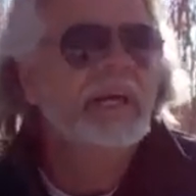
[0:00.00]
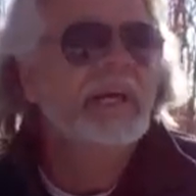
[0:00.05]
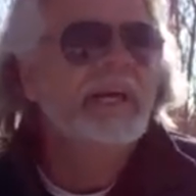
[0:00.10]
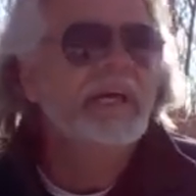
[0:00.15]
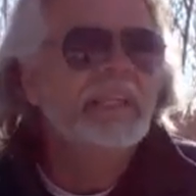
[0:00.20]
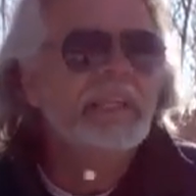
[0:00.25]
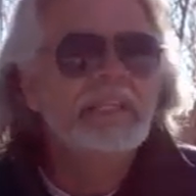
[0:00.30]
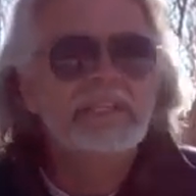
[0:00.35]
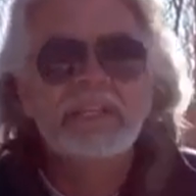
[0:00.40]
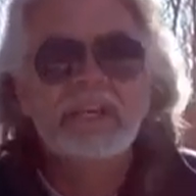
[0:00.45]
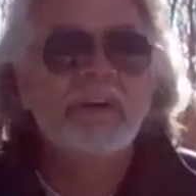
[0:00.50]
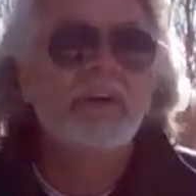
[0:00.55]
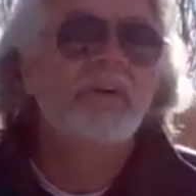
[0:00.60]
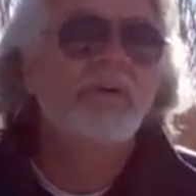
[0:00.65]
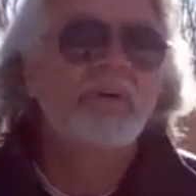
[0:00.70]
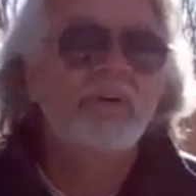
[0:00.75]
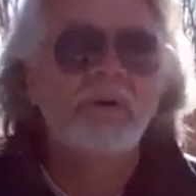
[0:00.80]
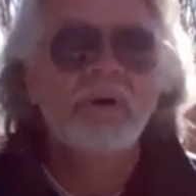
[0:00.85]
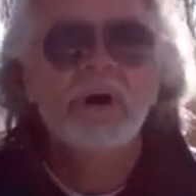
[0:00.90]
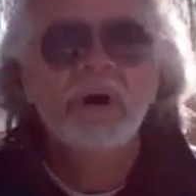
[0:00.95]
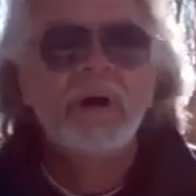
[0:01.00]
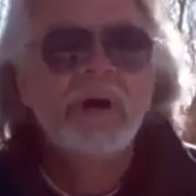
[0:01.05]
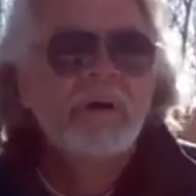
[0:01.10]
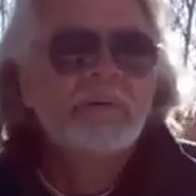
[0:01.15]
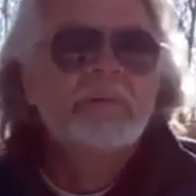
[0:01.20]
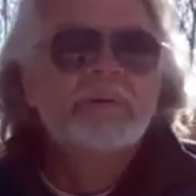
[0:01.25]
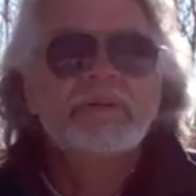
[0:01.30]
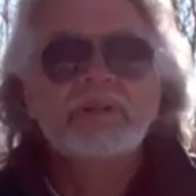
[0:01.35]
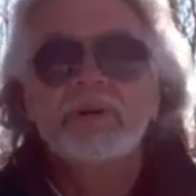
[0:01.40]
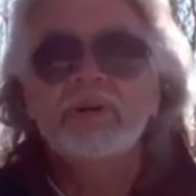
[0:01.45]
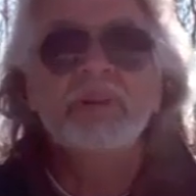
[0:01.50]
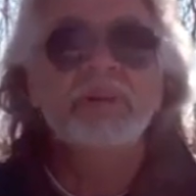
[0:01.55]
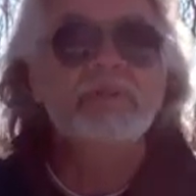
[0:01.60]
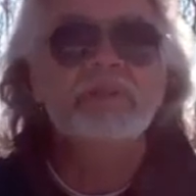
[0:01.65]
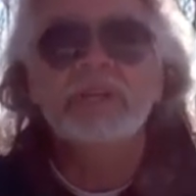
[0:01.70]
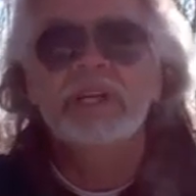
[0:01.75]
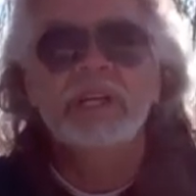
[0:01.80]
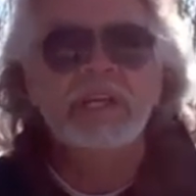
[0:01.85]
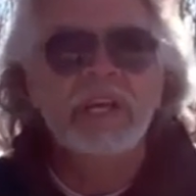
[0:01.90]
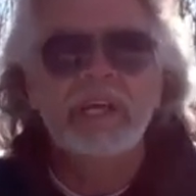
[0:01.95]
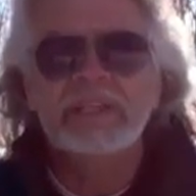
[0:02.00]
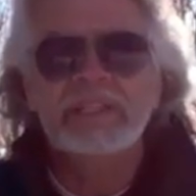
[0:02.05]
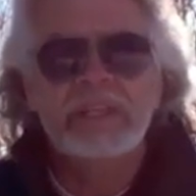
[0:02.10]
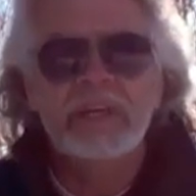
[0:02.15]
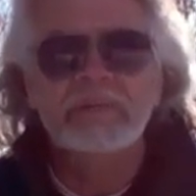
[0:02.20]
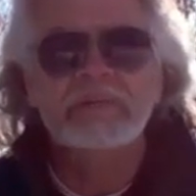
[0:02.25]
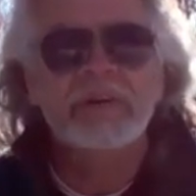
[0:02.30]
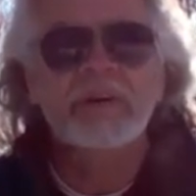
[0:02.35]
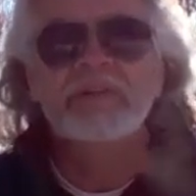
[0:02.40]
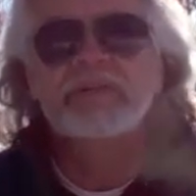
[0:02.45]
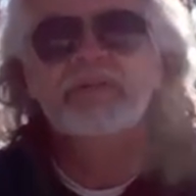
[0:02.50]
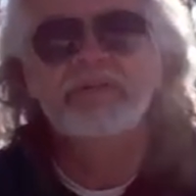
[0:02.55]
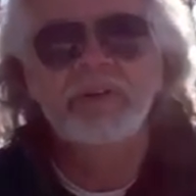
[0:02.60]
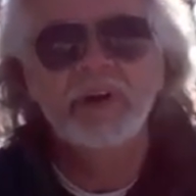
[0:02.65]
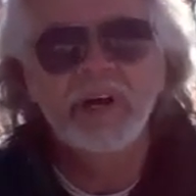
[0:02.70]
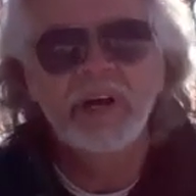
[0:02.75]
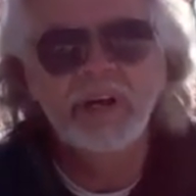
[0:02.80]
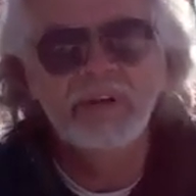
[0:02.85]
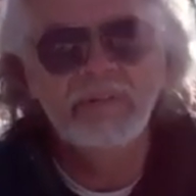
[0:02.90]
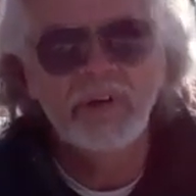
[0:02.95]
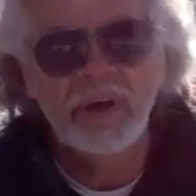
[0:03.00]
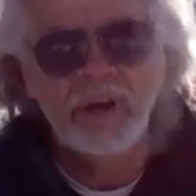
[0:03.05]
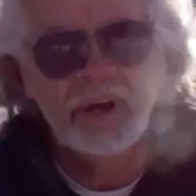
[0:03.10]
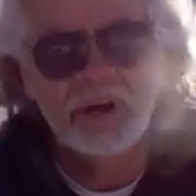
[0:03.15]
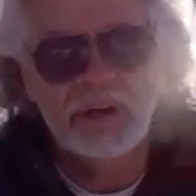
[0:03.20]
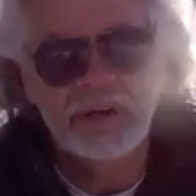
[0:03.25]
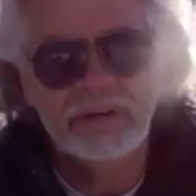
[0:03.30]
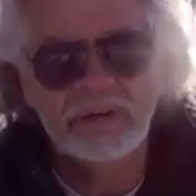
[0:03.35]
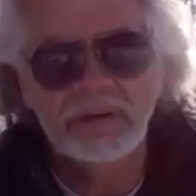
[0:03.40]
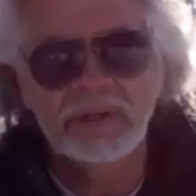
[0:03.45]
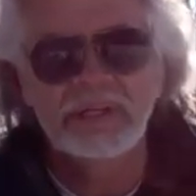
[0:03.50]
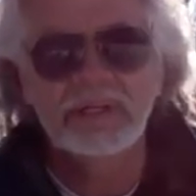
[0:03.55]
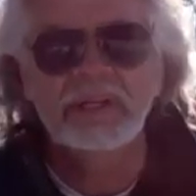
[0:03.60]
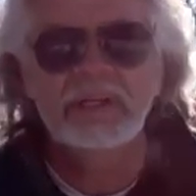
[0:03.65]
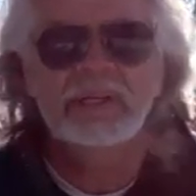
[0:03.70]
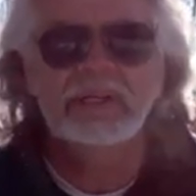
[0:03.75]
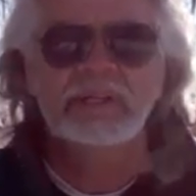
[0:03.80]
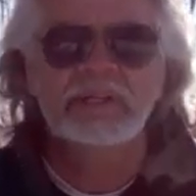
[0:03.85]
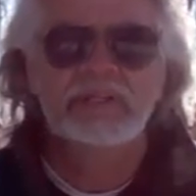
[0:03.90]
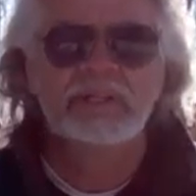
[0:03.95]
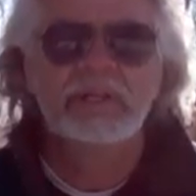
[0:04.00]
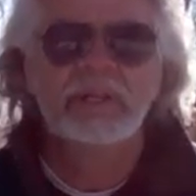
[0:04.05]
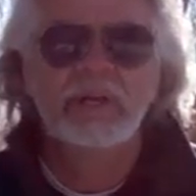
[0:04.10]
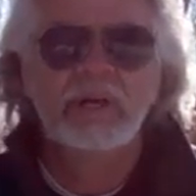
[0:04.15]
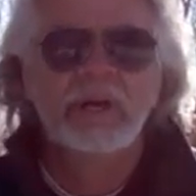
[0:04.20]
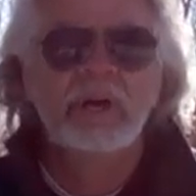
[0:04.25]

and they say, oh, petroleum can last up to 500 years.